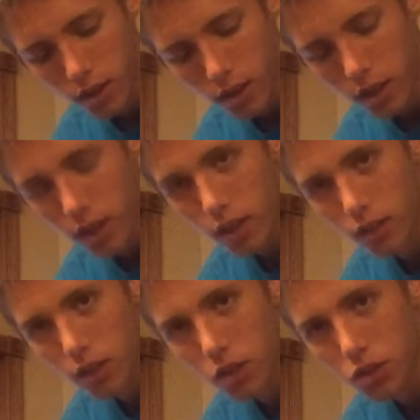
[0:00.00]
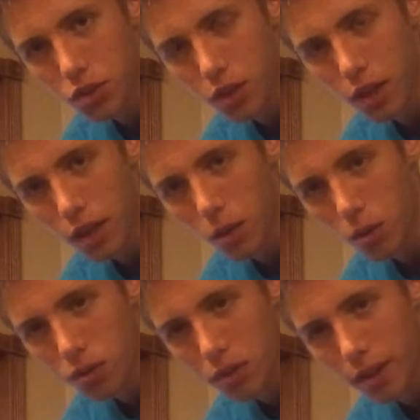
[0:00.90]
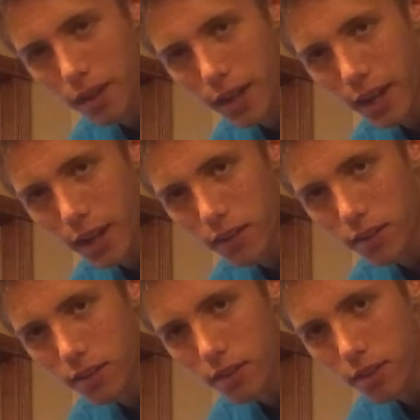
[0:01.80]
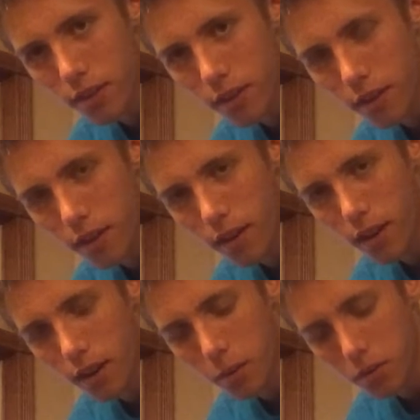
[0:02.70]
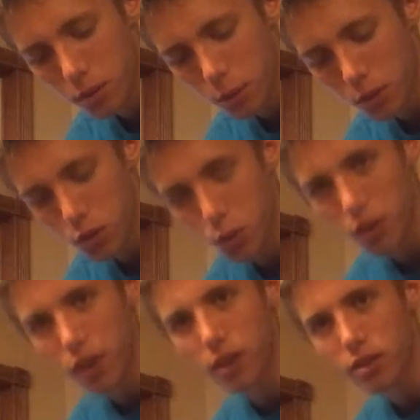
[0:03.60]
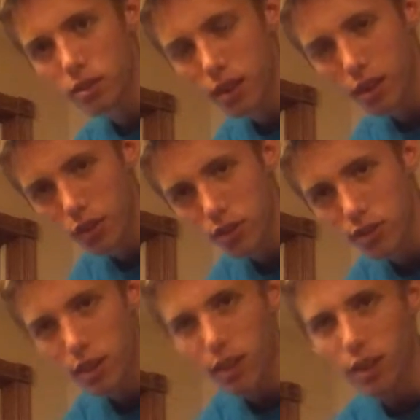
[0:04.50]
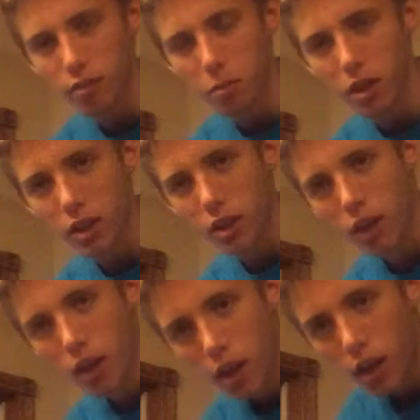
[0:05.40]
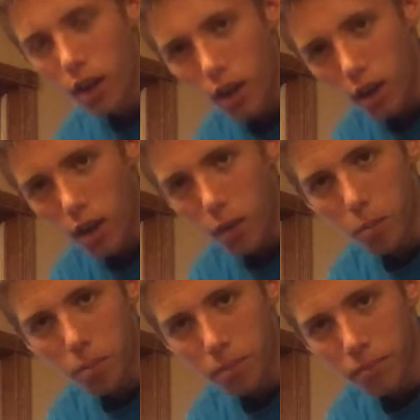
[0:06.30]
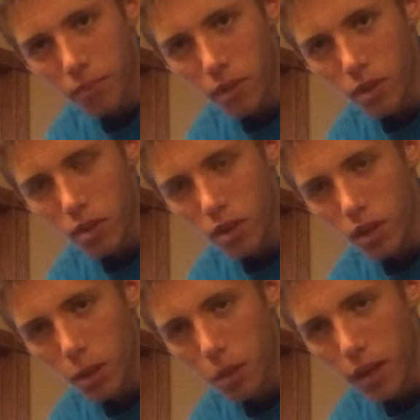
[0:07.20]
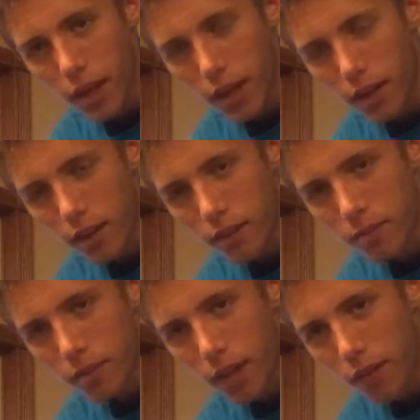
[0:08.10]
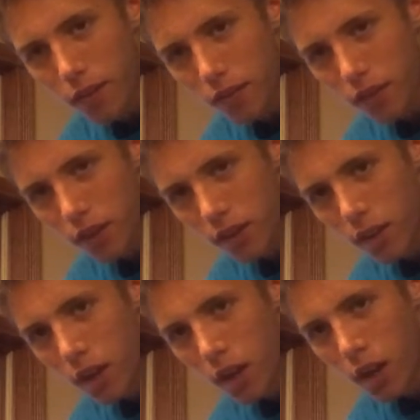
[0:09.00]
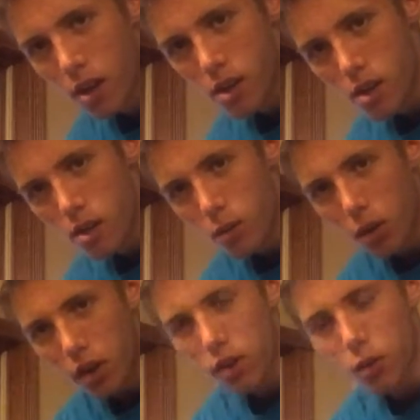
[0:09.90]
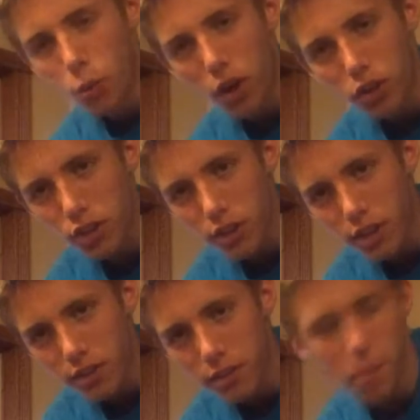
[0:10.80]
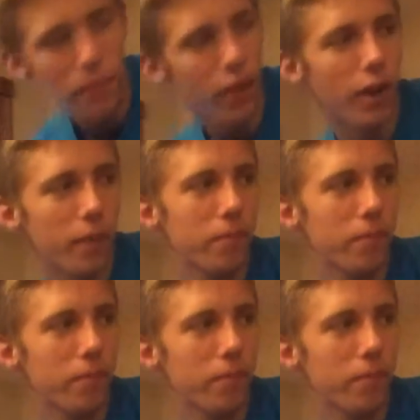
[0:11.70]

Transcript: eating lunch and or selling ads. So enjoy this and just think of me um, in Manhattan having fun while you're watching this. All right.